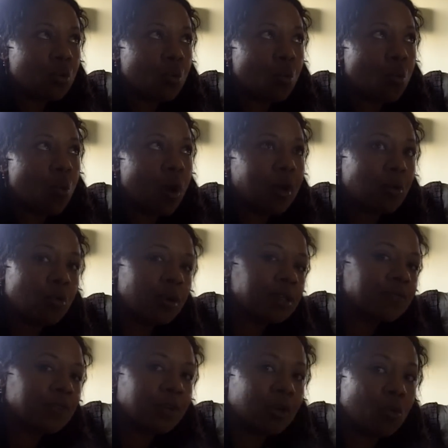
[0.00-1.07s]
what
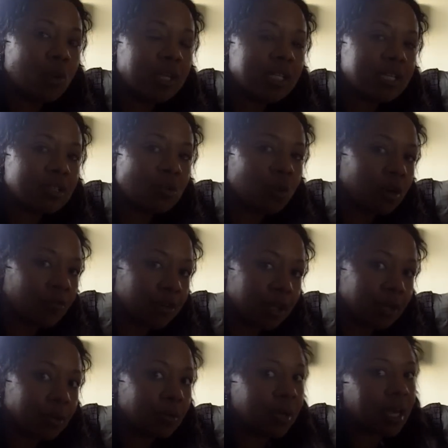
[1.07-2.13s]
works for you and what doesn't work for
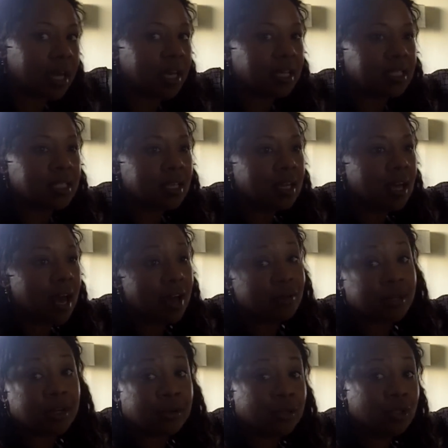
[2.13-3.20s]
you. And I
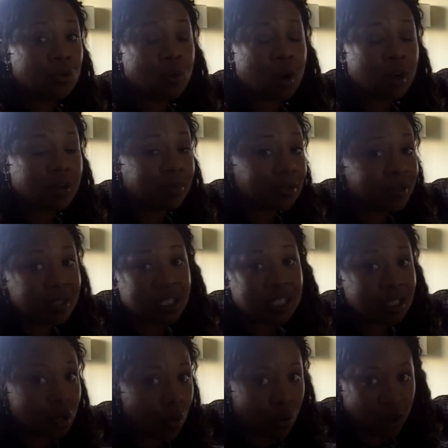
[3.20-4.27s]
don't care who you are, abuse
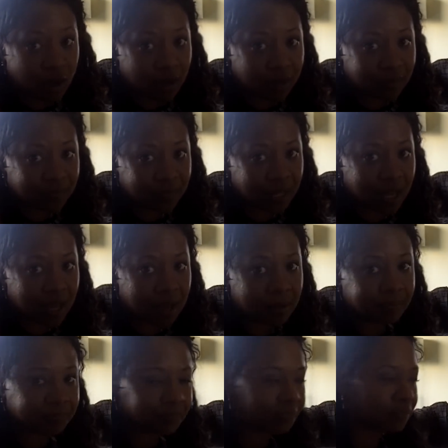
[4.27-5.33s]
just don't work,
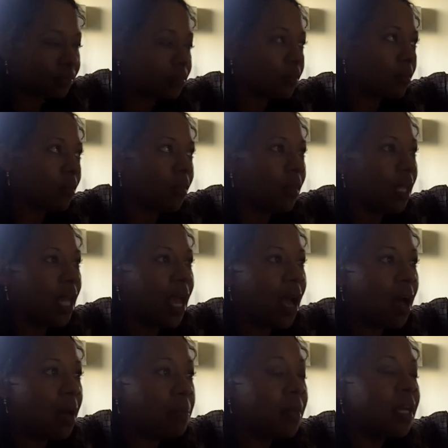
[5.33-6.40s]
okay?
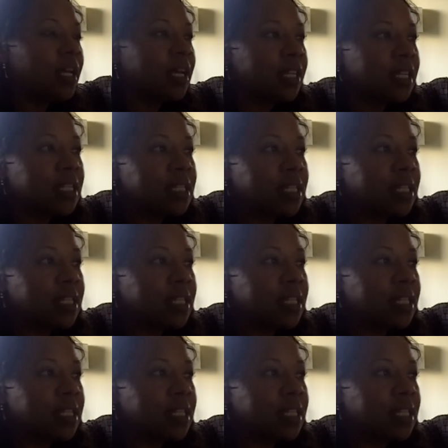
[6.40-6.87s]
The